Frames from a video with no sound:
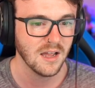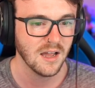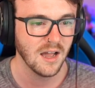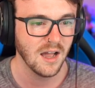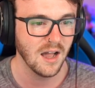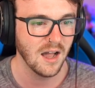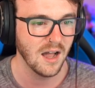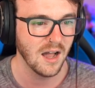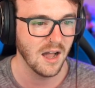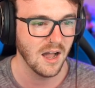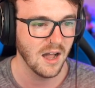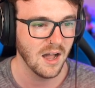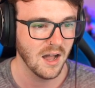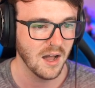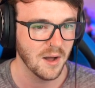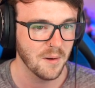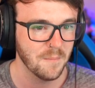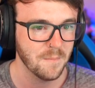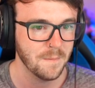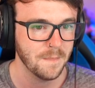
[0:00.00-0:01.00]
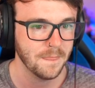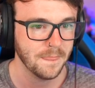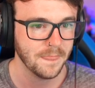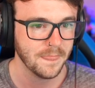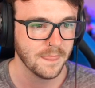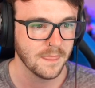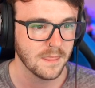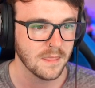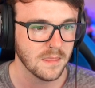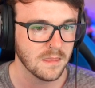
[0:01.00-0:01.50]

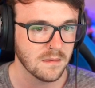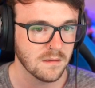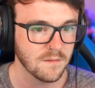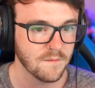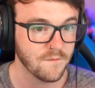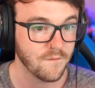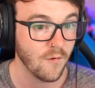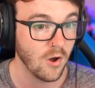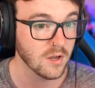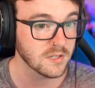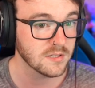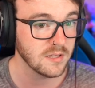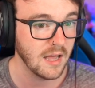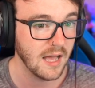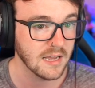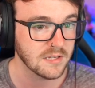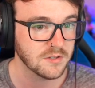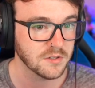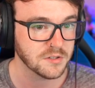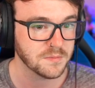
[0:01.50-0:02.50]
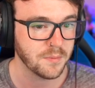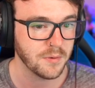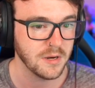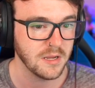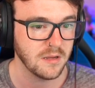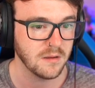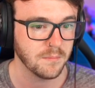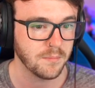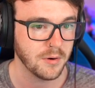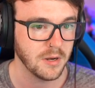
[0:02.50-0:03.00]
Frostlass looks
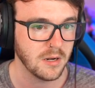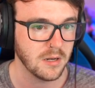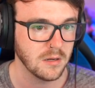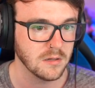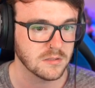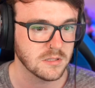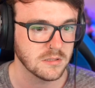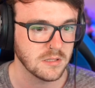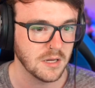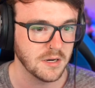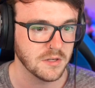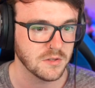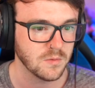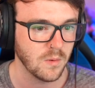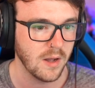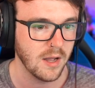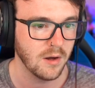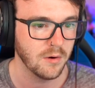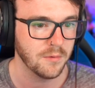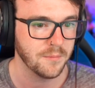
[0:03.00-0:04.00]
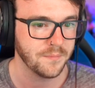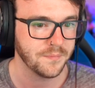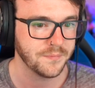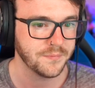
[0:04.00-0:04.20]
pretty close to done as well.